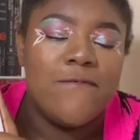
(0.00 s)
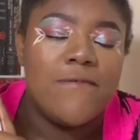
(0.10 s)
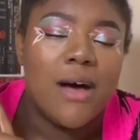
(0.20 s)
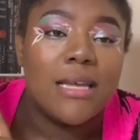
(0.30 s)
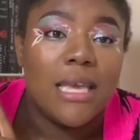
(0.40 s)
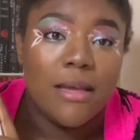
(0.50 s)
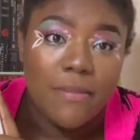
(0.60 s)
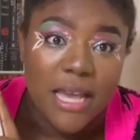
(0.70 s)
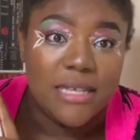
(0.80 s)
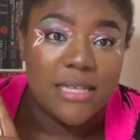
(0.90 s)
fucking
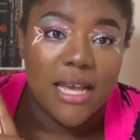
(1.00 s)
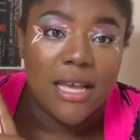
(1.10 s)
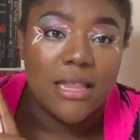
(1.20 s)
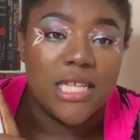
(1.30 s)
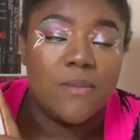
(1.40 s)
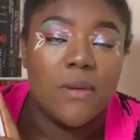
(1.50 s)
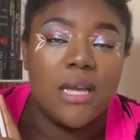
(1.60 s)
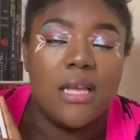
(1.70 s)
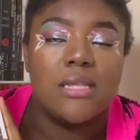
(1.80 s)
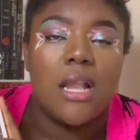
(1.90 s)
amazing. This book
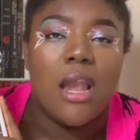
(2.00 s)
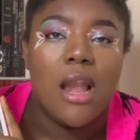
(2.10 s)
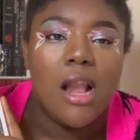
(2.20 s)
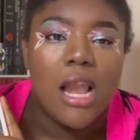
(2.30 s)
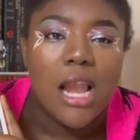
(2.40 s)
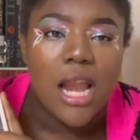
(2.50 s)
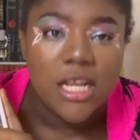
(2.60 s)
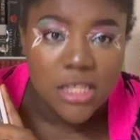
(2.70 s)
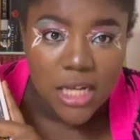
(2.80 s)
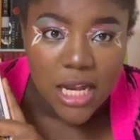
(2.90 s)
is
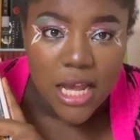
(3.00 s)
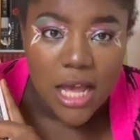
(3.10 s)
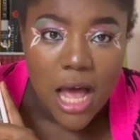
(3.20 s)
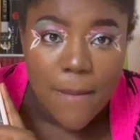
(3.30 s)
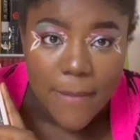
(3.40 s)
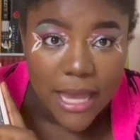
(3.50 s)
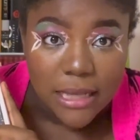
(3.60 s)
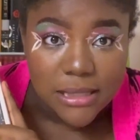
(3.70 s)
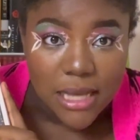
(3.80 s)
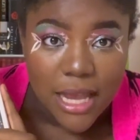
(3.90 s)
literally
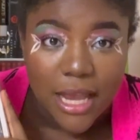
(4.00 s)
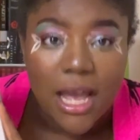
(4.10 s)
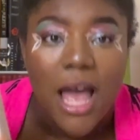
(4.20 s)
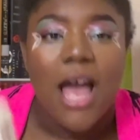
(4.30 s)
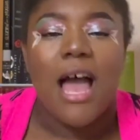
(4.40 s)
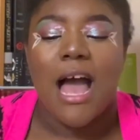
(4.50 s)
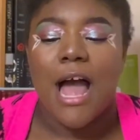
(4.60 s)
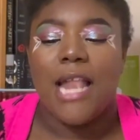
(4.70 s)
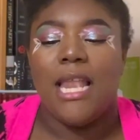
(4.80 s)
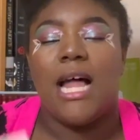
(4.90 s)
amazing.
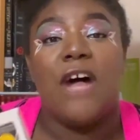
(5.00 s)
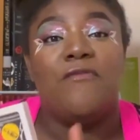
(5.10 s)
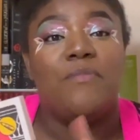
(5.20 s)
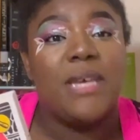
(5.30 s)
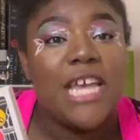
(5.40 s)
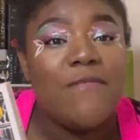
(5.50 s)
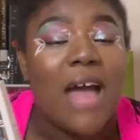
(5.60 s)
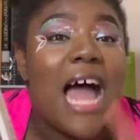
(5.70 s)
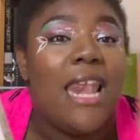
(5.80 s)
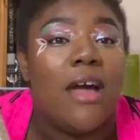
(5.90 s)
I love Meve,
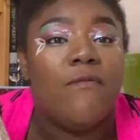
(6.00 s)
I love